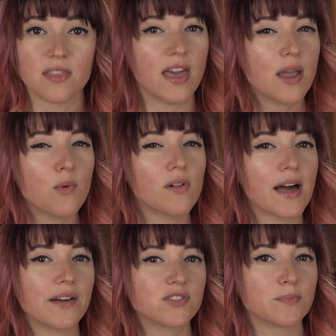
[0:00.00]
they will
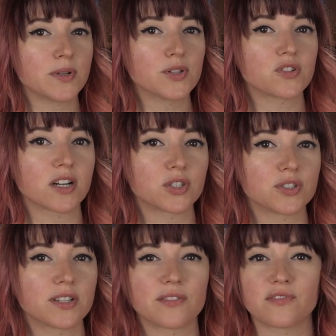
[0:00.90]
have to build
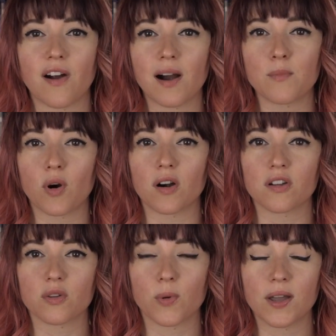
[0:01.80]
structures that are far more
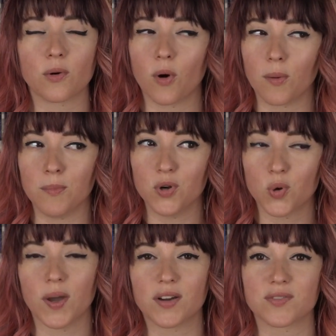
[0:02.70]
earthquake or
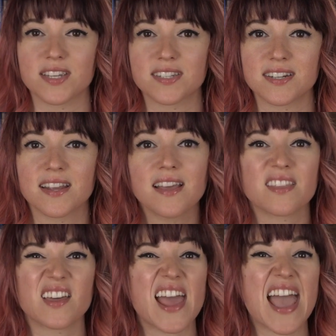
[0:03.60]
moonquake resistant
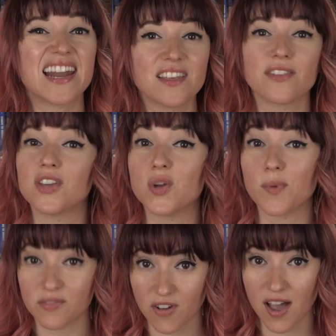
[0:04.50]
than anything you might